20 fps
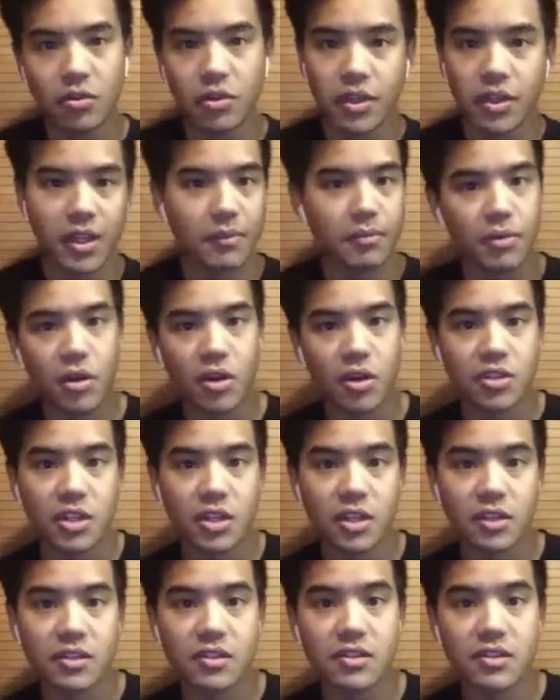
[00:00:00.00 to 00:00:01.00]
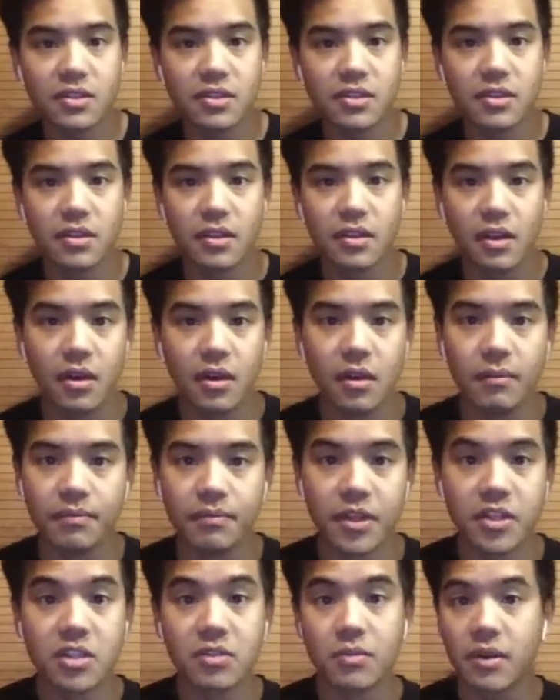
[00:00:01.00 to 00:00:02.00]
look at projects um,
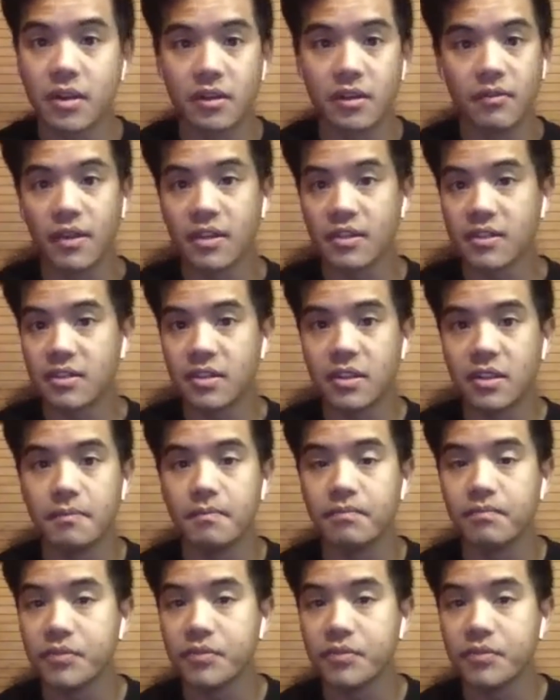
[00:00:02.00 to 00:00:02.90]
that you want to invest in.